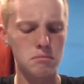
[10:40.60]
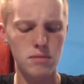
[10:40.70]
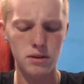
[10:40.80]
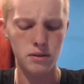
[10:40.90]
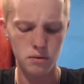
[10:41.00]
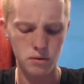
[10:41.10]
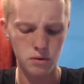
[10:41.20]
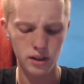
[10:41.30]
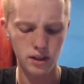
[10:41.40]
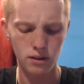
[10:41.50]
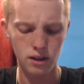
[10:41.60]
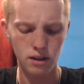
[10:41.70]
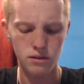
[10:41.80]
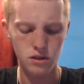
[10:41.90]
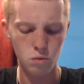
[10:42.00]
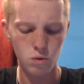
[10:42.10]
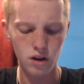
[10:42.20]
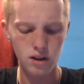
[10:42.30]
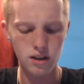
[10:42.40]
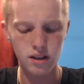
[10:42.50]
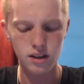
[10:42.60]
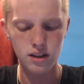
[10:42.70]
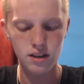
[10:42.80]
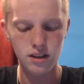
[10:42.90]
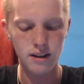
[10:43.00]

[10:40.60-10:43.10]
It was only level 11. So we're gonna